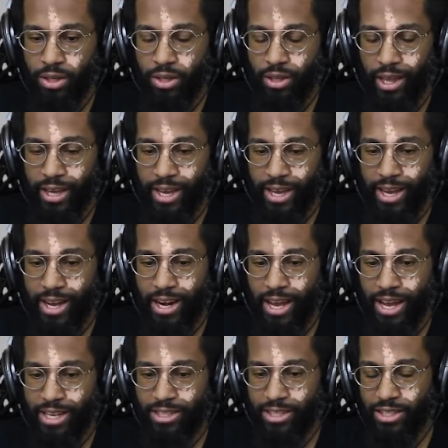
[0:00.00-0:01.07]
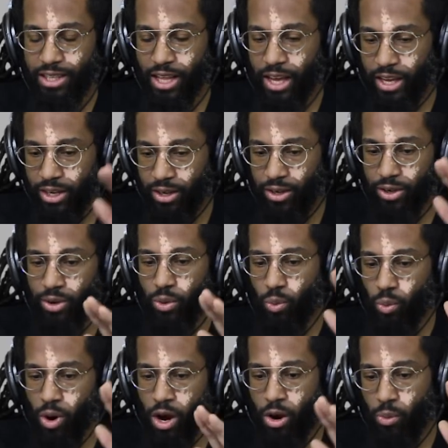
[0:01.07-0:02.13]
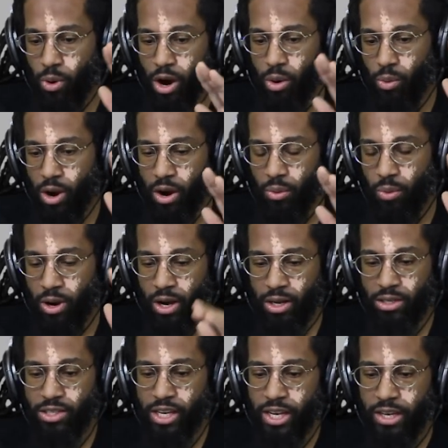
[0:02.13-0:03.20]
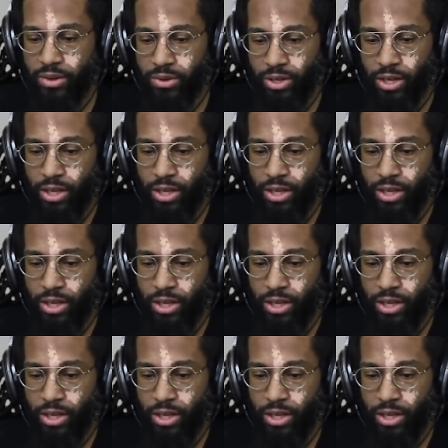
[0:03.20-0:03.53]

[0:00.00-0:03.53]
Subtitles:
like it kind of has this like wah, wah, wah, wah sound,